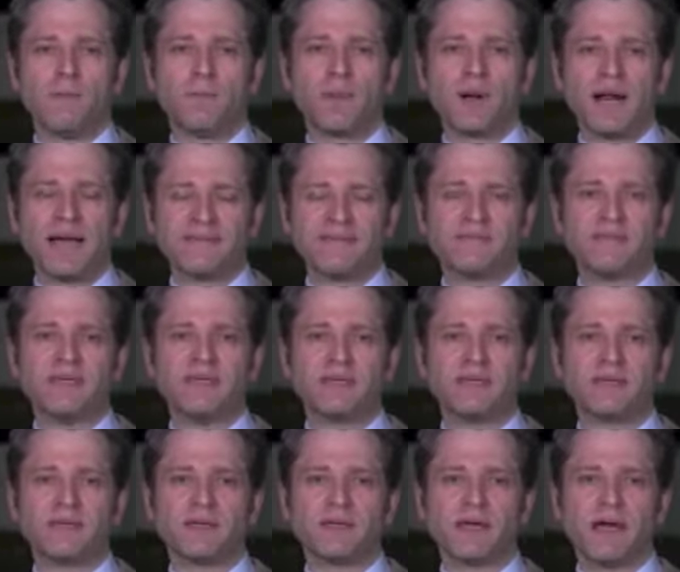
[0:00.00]
But I think
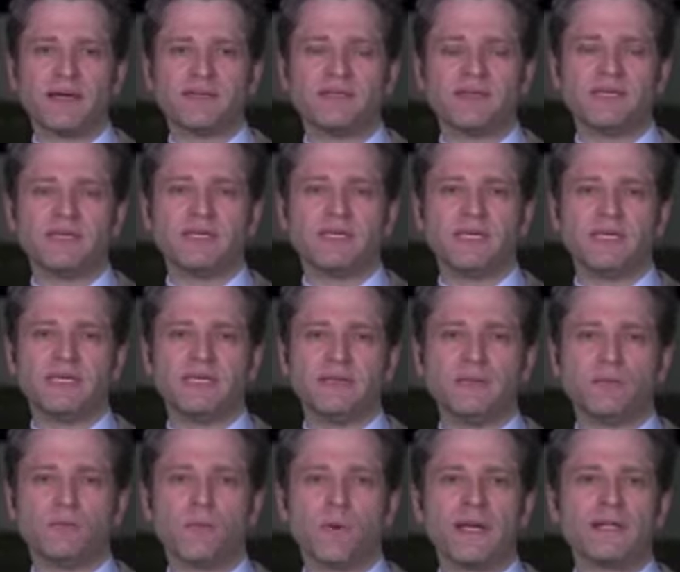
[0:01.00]

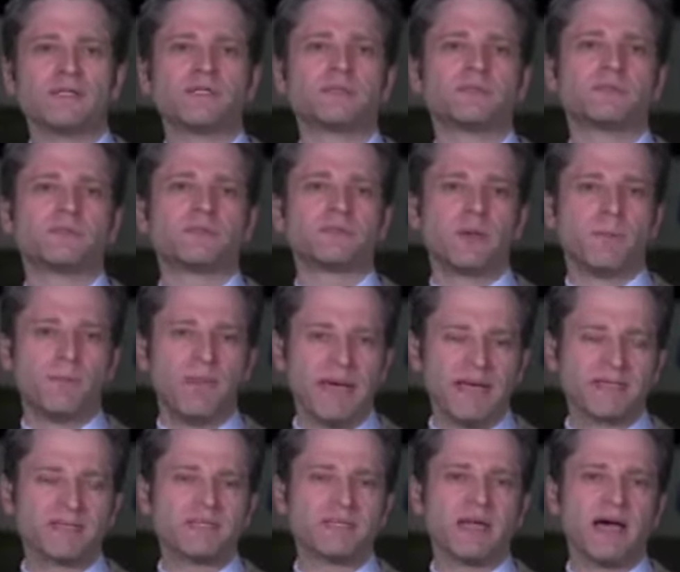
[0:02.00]
he went to
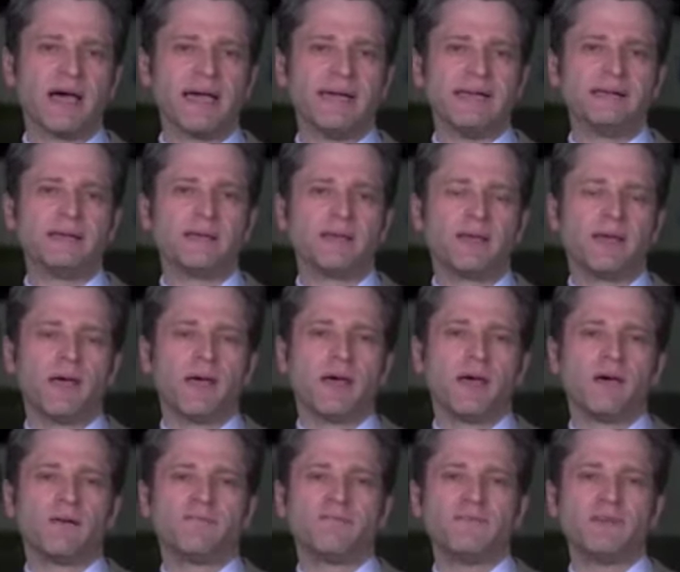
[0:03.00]
bed tonight
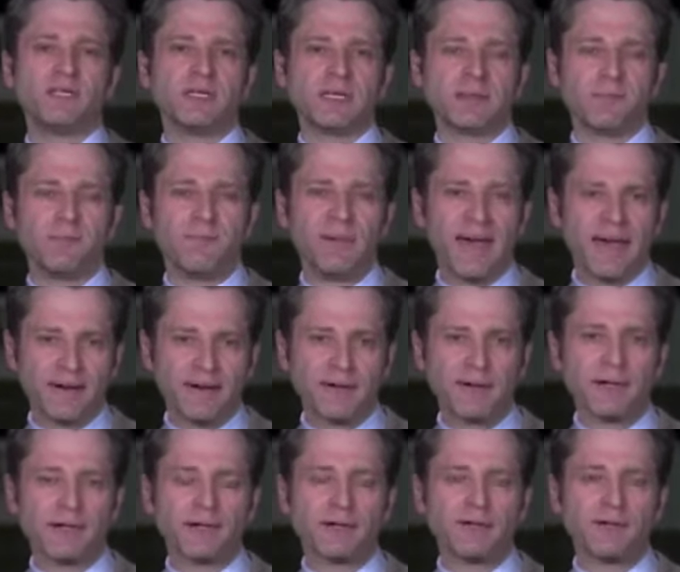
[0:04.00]
feeling
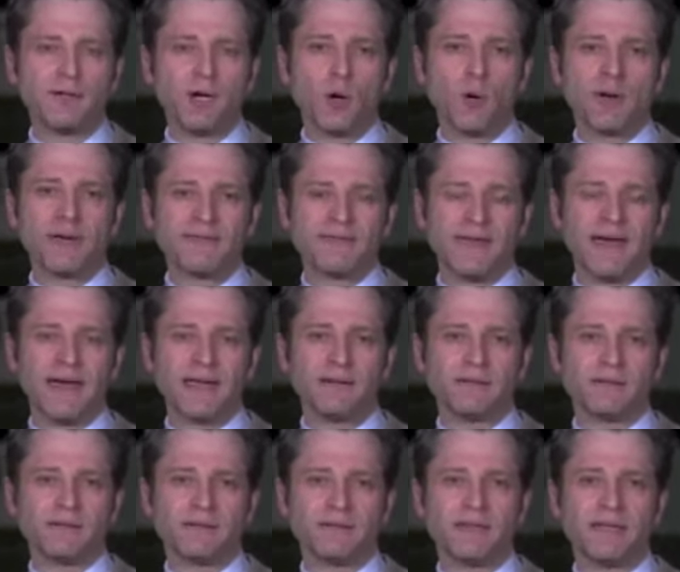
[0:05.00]
better, knowing that
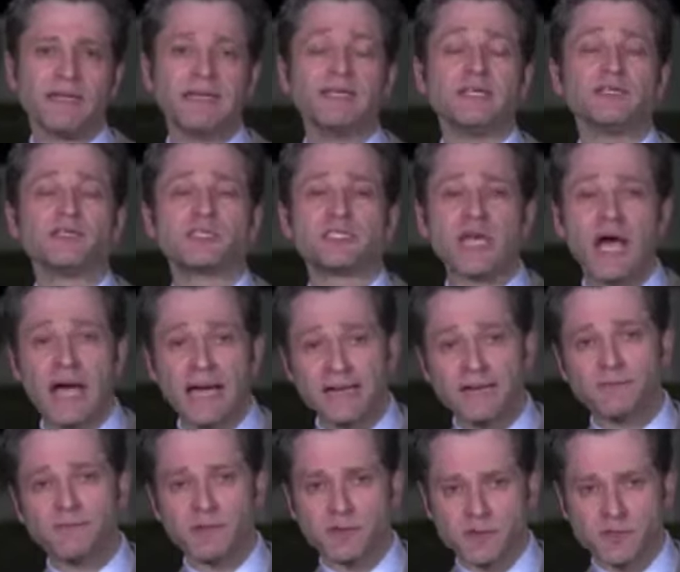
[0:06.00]
his
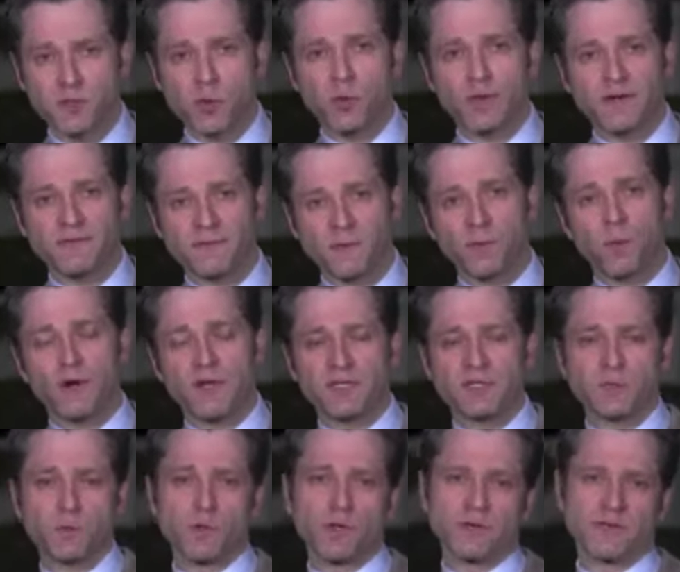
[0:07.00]
side of the story, for what
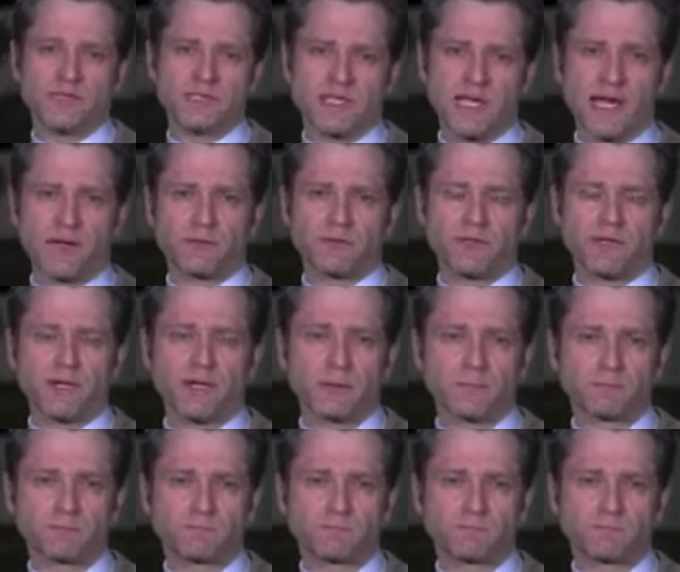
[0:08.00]
it's worth, is out there.